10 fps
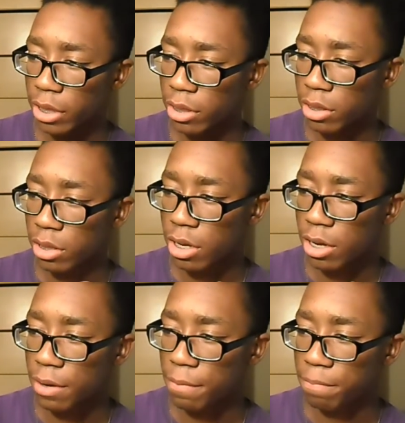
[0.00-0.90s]
like,
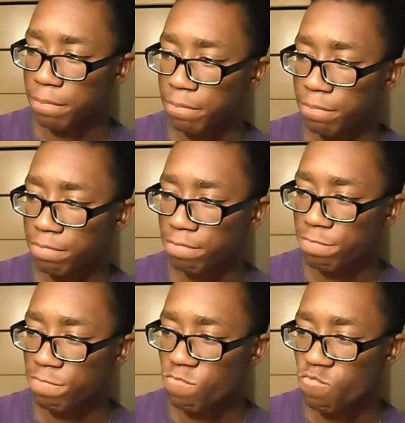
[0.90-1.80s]

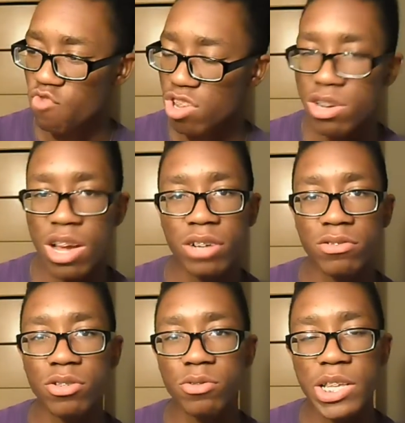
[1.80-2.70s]
I
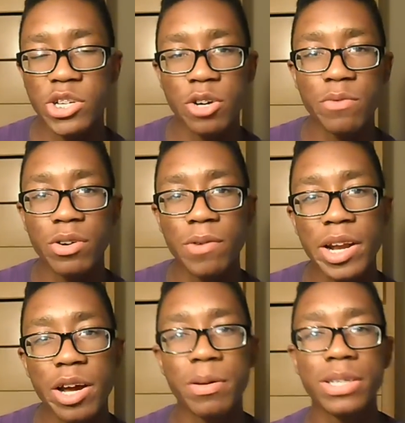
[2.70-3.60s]
don't know the right term for it right now,